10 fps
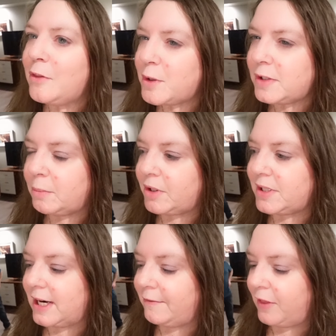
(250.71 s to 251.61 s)
There's so much
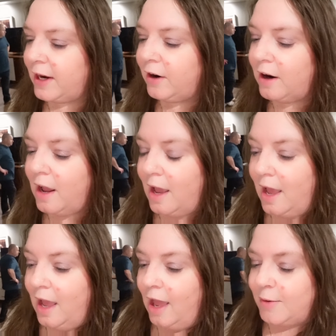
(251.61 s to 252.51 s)
stuff there.
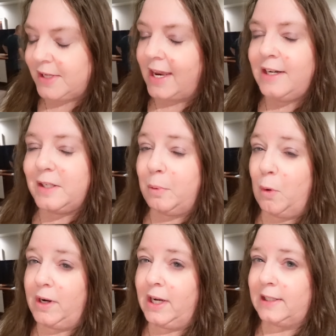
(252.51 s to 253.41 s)
I was kind of
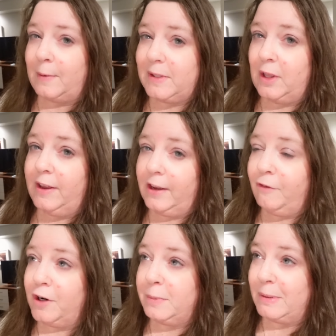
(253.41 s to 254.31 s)
disappointed because I was looking
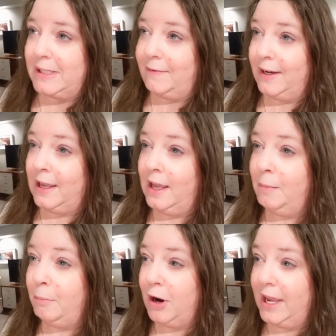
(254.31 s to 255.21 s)
for a specific
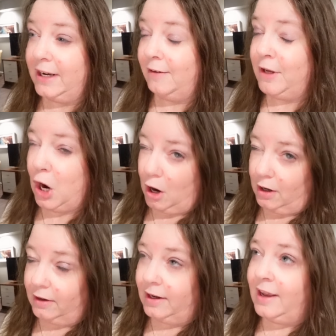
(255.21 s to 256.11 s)
brand of
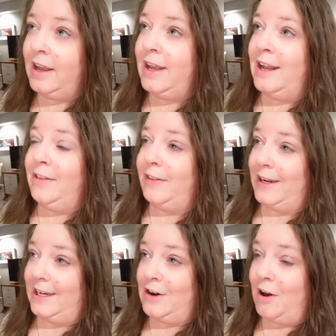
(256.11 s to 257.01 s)
yarn that
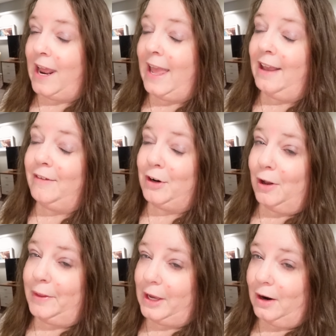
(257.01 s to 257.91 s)
they did not have, and
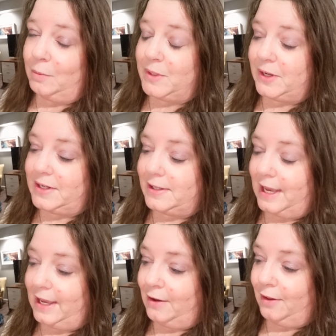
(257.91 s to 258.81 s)
all the yarn was on
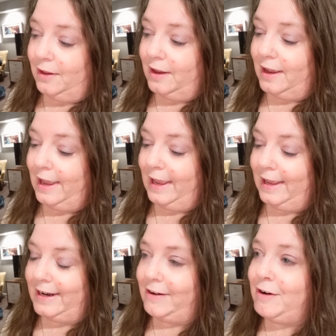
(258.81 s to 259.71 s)
sale.
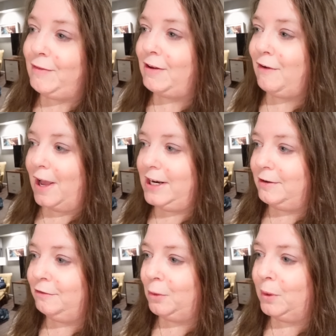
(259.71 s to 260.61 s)
And even if I find it
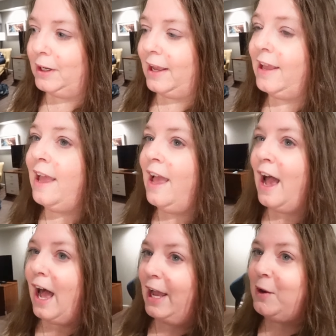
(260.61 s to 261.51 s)
in Florida,
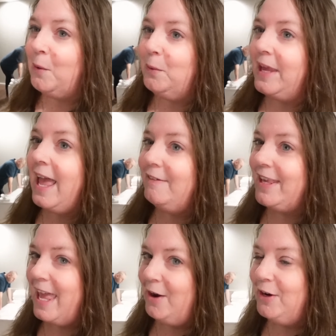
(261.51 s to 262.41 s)
I only have a
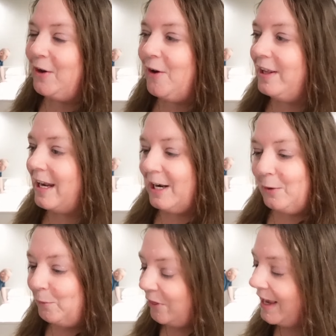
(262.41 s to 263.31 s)
carry-on, and I
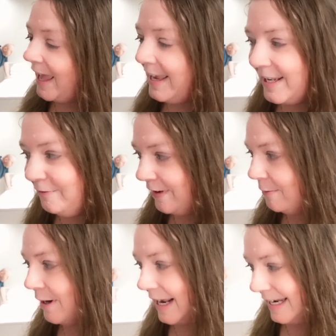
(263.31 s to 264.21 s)
don't think I can fit
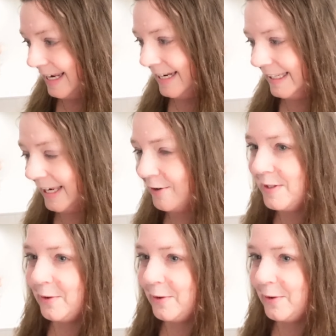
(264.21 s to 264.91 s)
what I need in there.